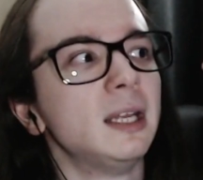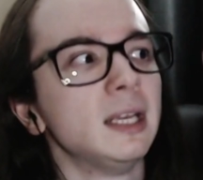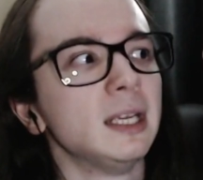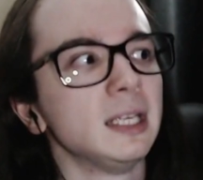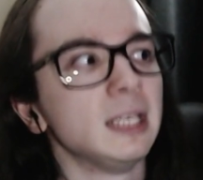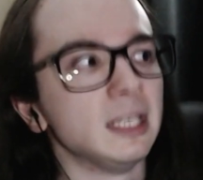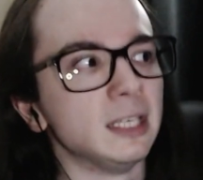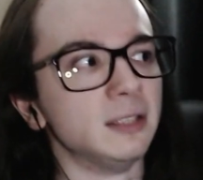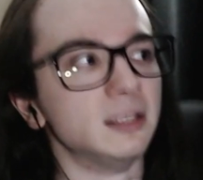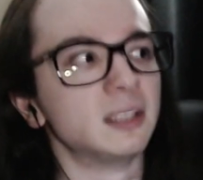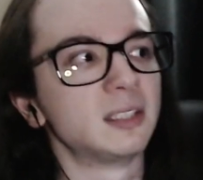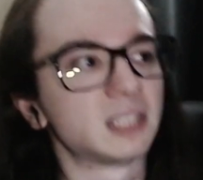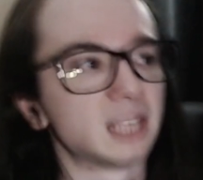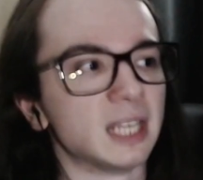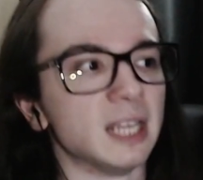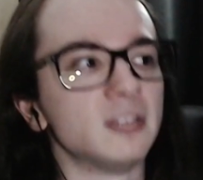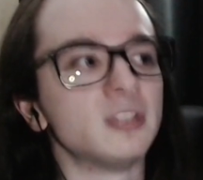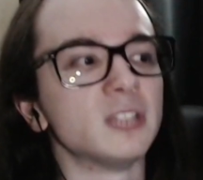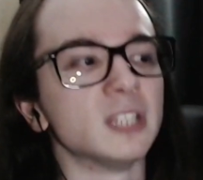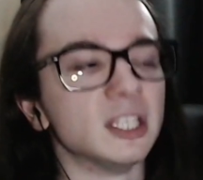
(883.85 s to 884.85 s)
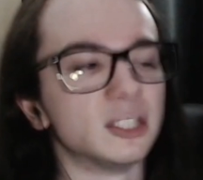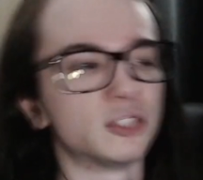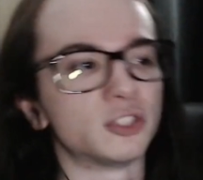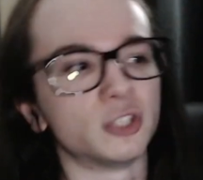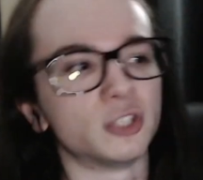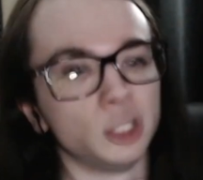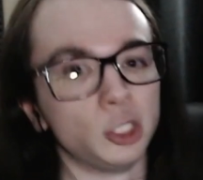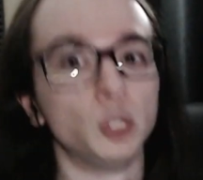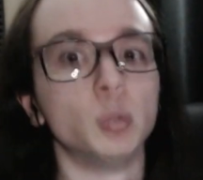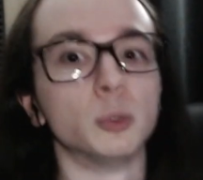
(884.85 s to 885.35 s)
in this case, it's
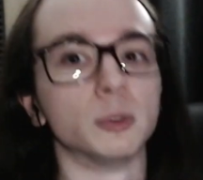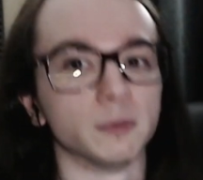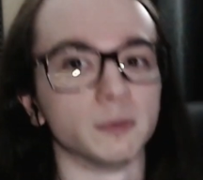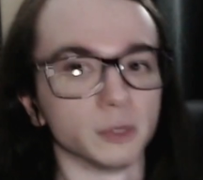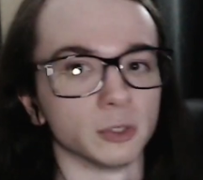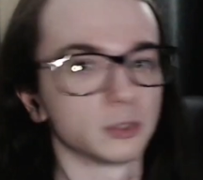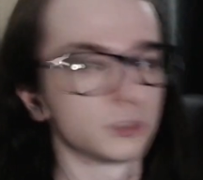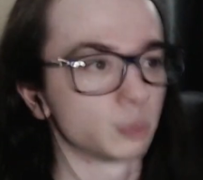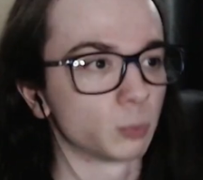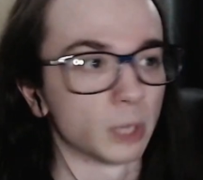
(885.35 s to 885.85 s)
the universe.